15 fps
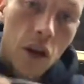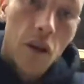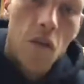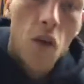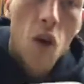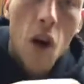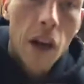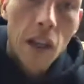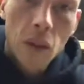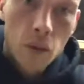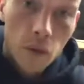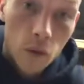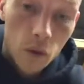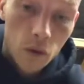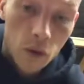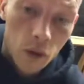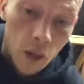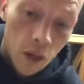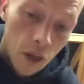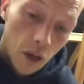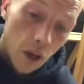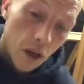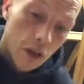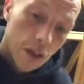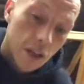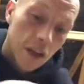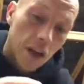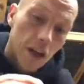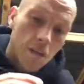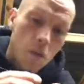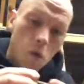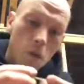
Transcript: I haven't got any swivels, I'll steal them